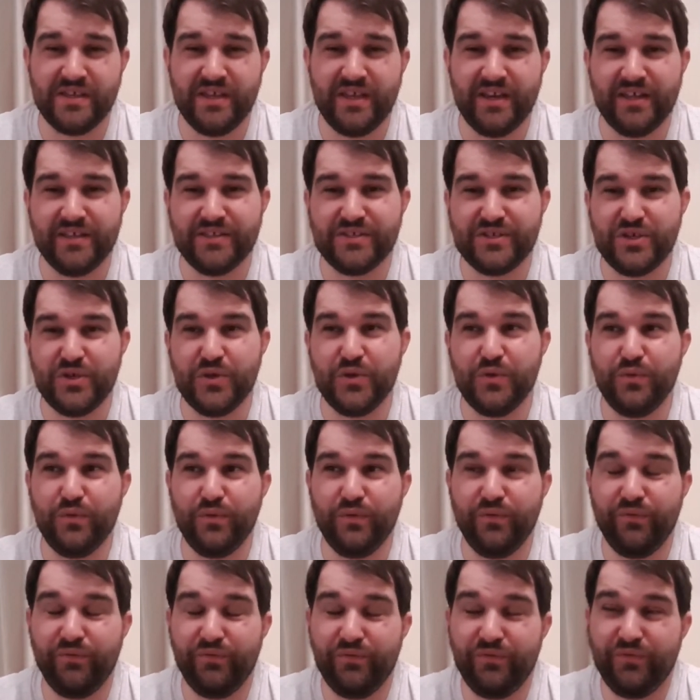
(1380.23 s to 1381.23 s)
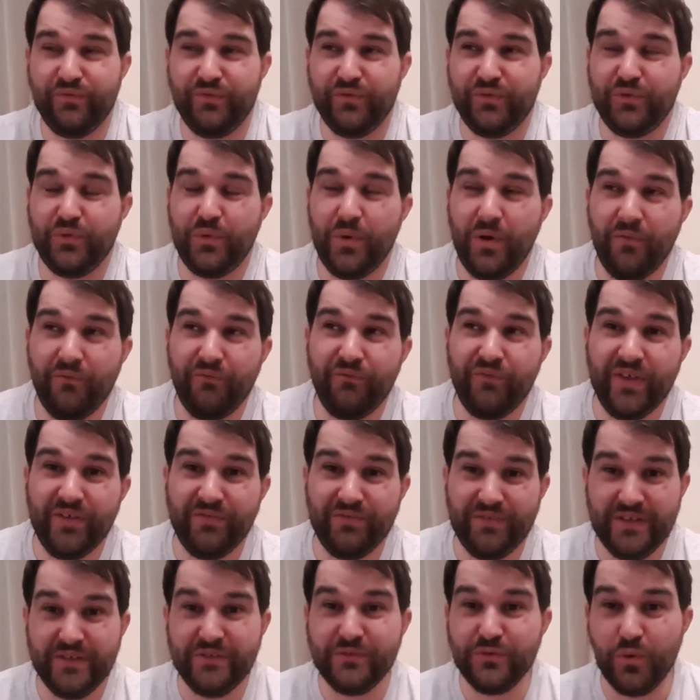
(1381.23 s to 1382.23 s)
in a
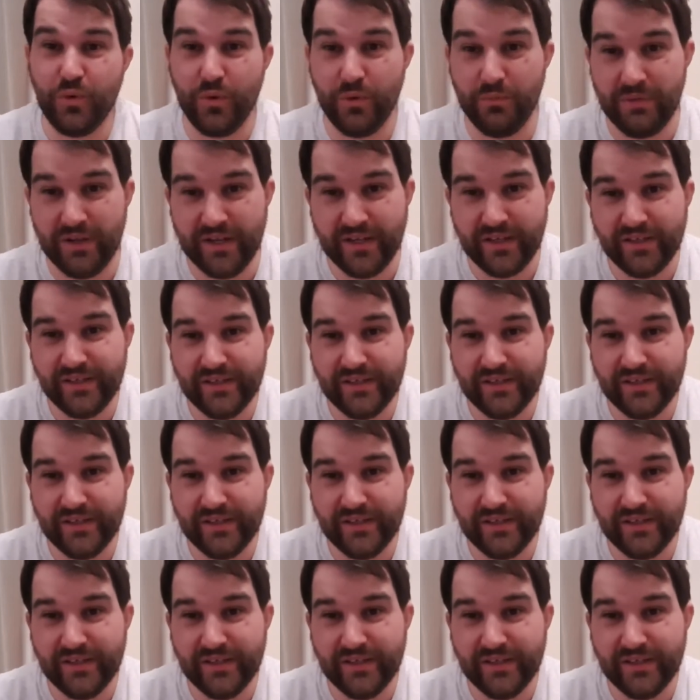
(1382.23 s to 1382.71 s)
1250 tournament